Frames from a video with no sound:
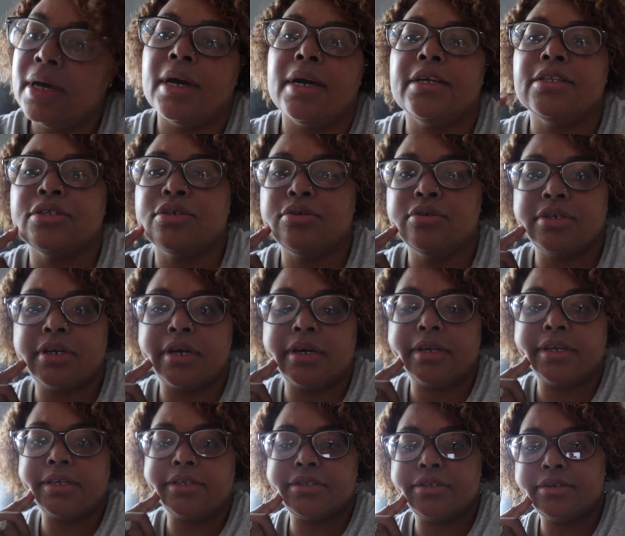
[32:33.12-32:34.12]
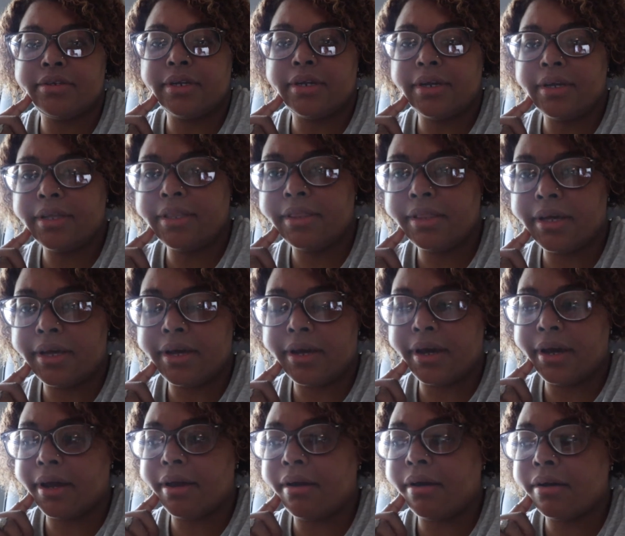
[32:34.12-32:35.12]
I told y'all yesterday that
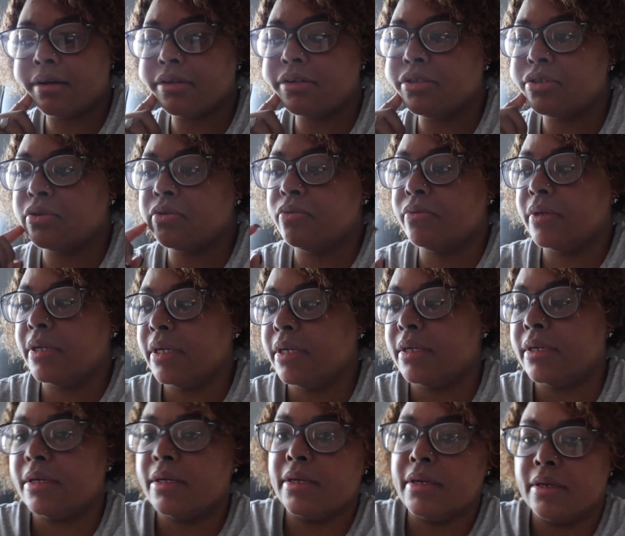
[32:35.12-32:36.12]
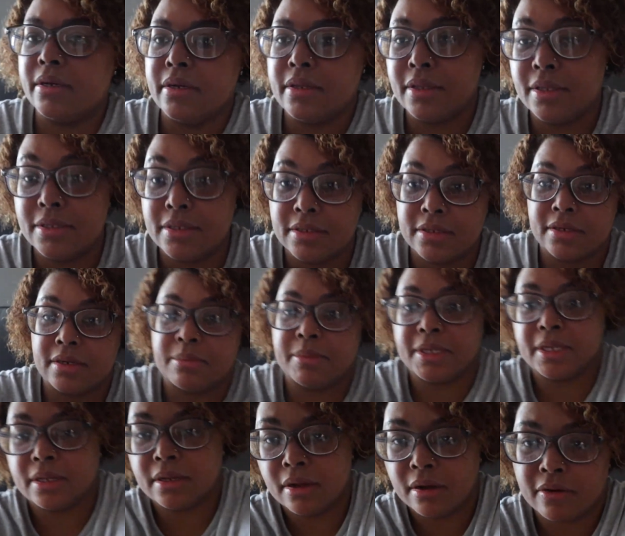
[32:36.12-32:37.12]
I also needed, this is going to be
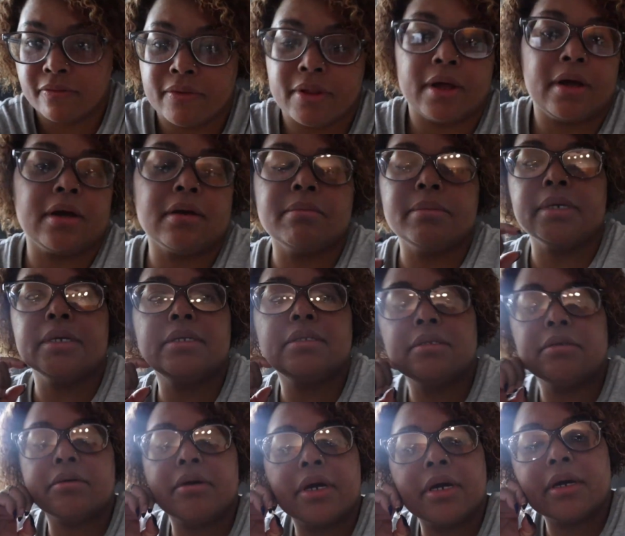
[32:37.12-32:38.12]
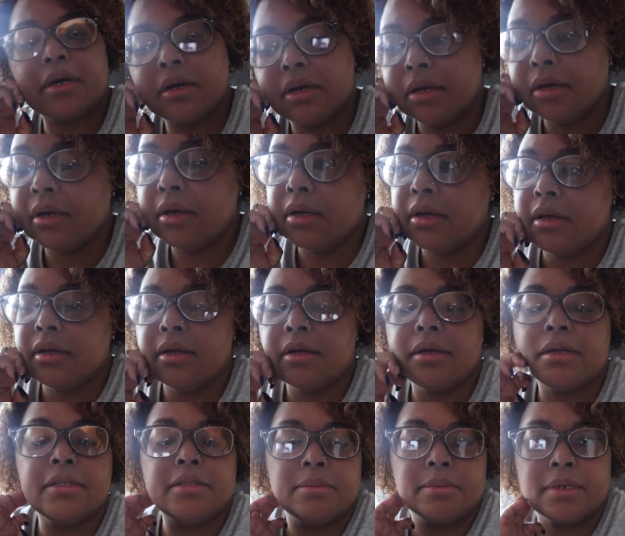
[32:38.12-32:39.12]
a long vlog, but it's okay.
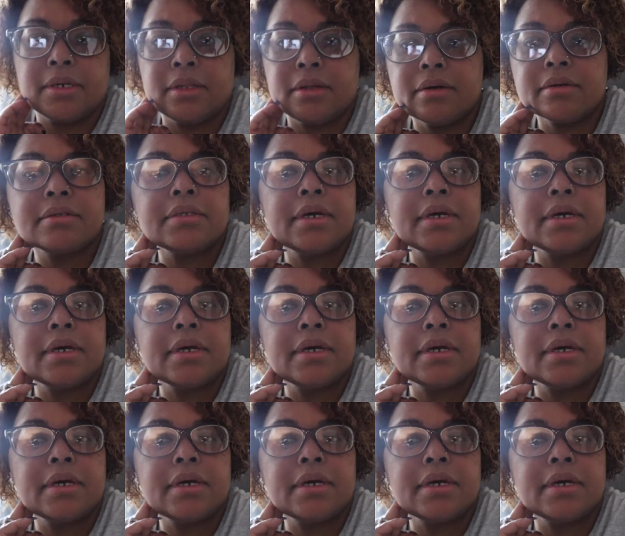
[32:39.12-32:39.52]
It's been a long